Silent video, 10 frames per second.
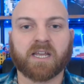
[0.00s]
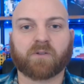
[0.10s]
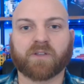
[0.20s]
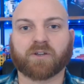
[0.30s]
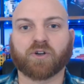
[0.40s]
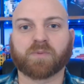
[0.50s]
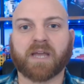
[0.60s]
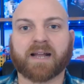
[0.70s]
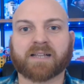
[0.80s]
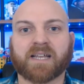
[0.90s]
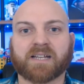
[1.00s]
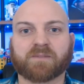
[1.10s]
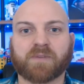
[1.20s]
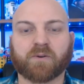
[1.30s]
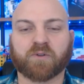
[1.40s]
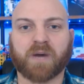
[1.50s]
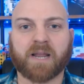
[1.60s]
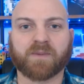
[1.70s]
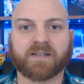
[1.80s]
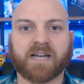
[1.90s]
Klint Kubiak set to meet with
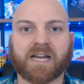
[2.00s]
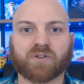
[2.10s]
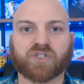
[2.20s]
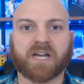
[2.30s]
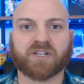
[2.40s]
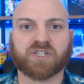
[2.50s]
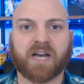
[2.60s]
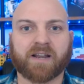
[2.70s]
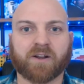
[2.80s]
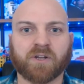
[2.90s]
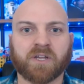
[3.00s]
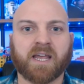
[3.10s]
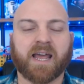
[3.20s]
Mike Macdonald, John Schneider,